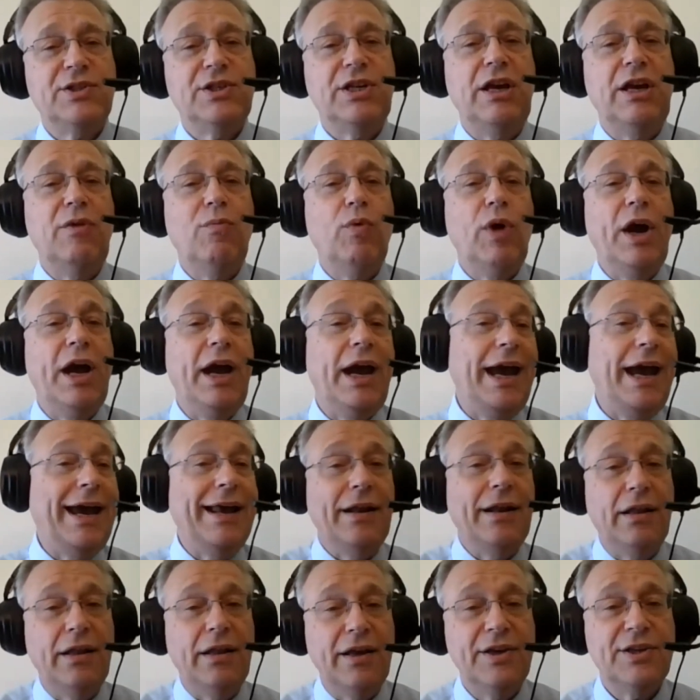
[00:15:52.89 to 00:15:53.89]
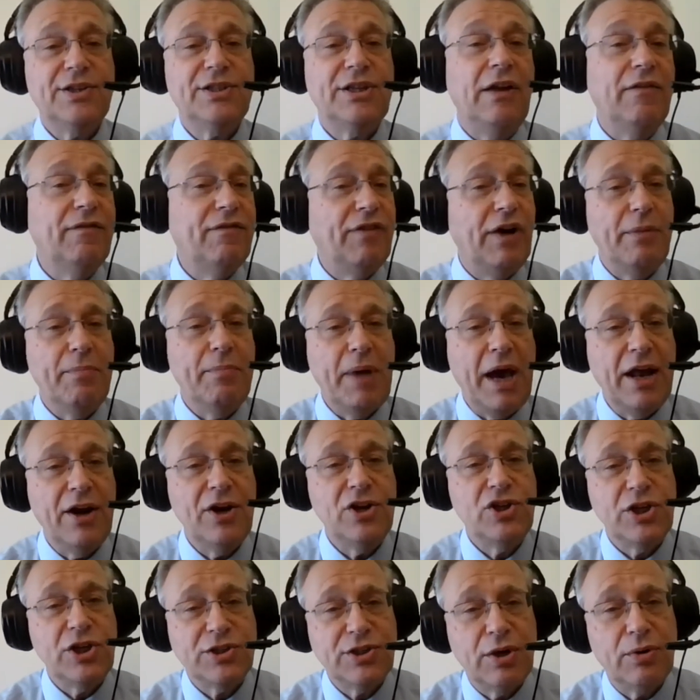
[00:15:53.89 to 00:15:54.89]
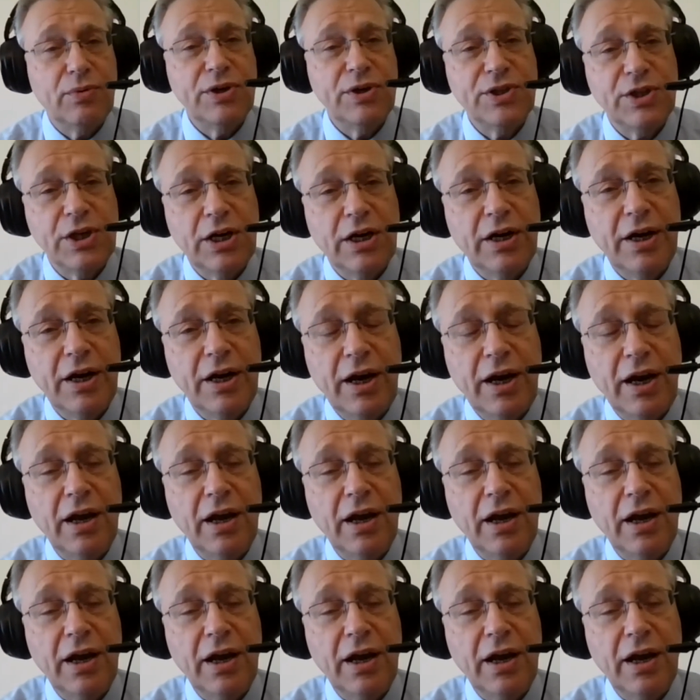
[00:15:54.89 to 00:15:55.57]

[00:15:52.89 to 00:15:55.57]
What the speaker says: where analysts and fund managers are residing.